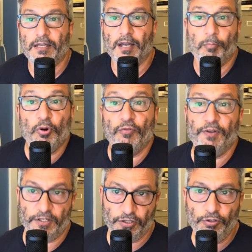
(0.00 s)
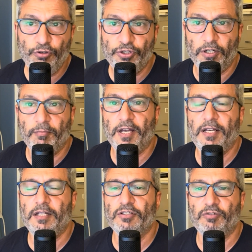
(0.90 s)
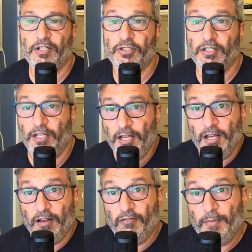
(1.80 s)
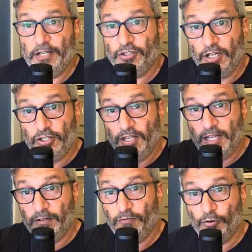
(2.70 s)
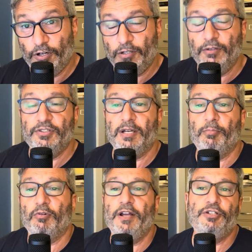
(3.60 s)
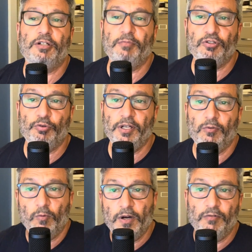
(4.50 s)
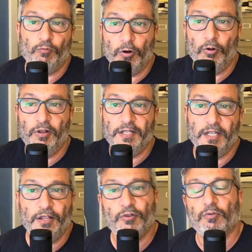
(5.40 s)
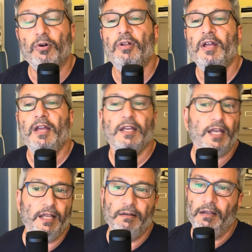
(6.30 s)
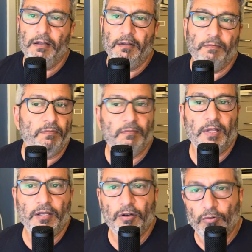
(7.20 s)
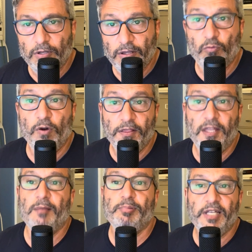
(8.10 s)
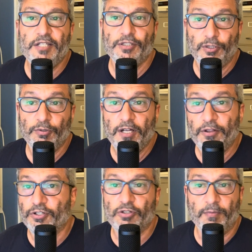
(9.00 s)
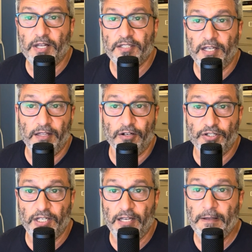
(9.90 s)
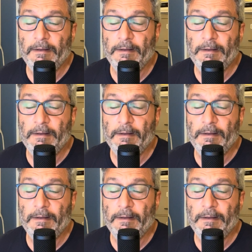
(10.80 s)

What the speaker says: perfect solution by any stretch of imagination. That vertical separation between one role and the other role can, one thing bleeds into another. So I'm not saying there's a